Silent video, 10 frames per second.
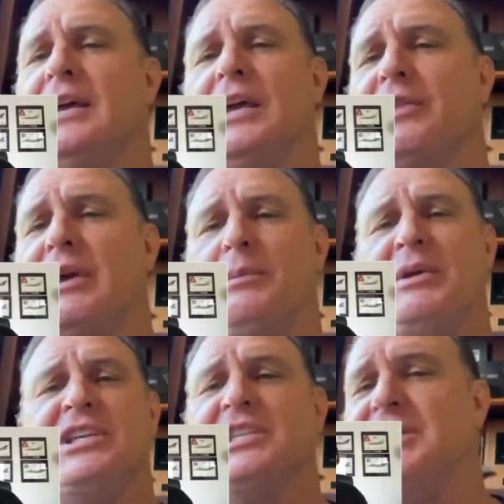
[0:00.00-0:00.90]
You know, they'd be
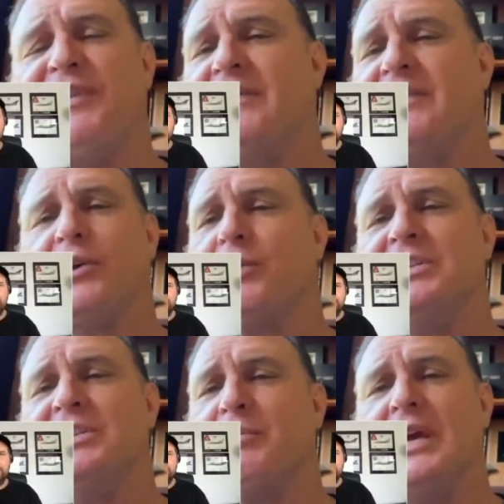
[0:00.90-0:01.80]
65
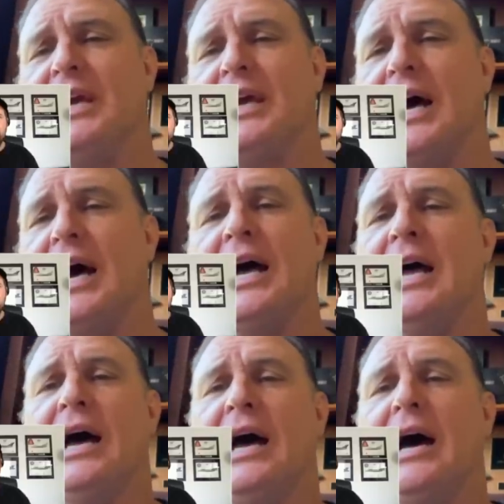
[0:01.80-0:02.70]
degrees from being
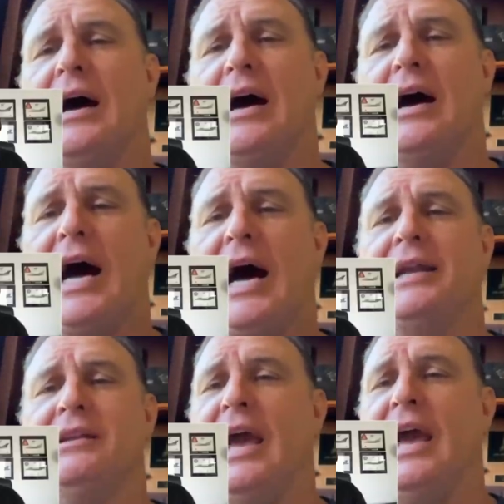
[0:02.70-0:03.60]
hot.
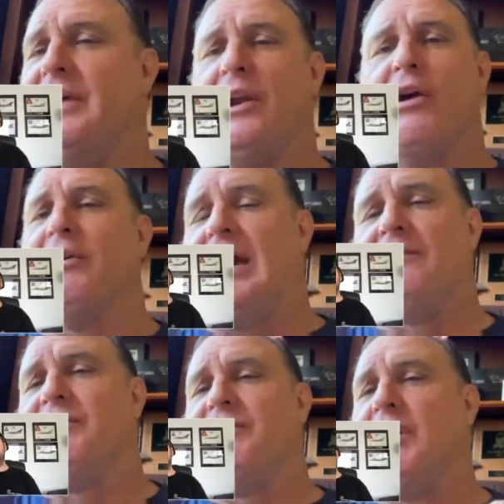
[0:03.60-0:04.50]
And they'd already
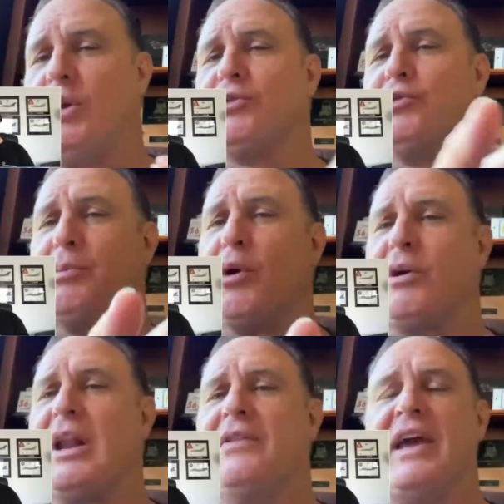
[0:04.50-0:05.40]
have the whole group
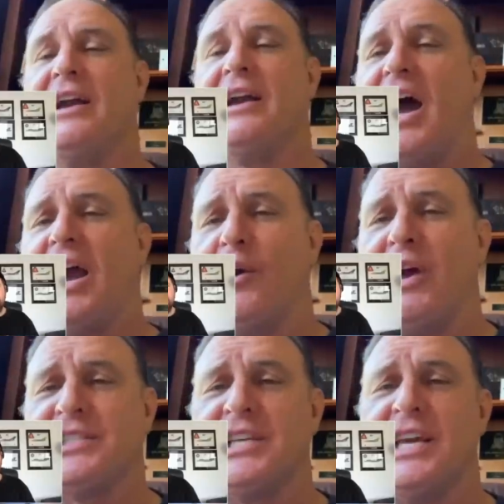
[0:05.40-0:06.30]
broken out. They had an
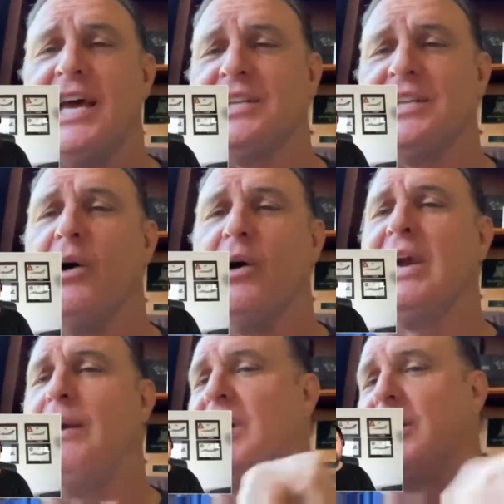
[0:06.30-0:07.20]
IRSTS. They go,
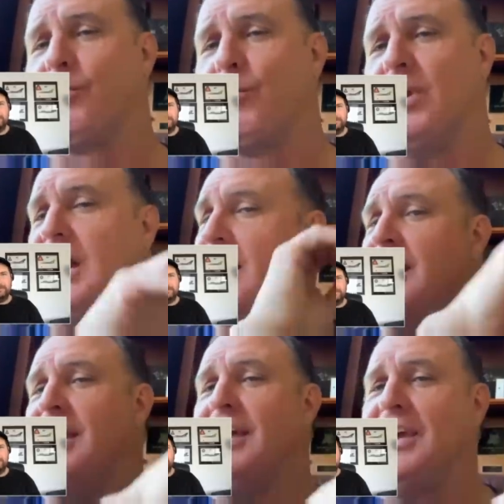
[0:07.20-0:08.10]
okay, we got a gorilla,
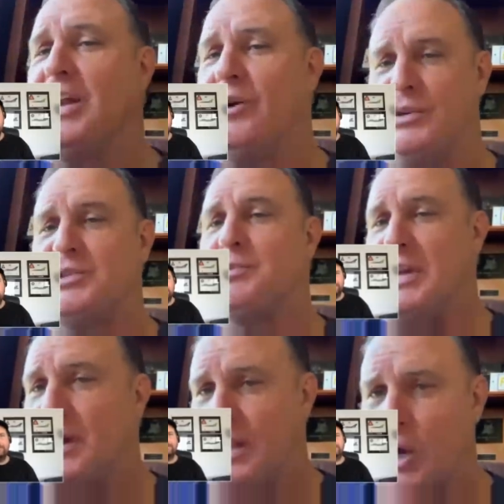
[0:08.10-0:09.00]
you know, which
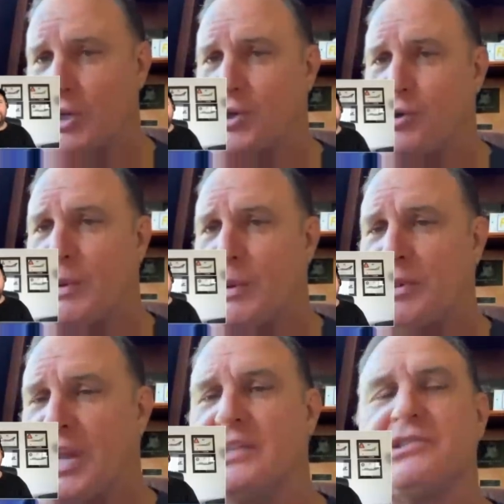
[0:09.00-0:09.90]
meant a large group
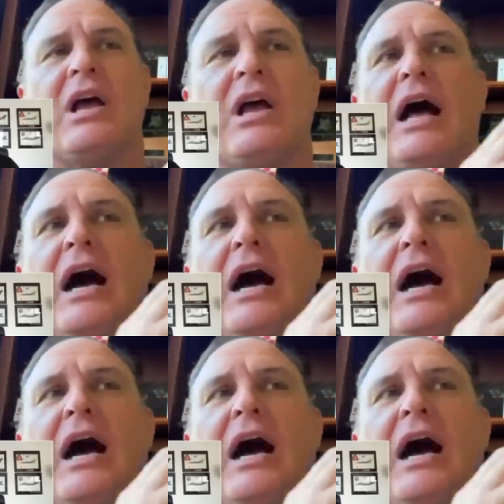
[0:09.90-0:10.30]
of planes.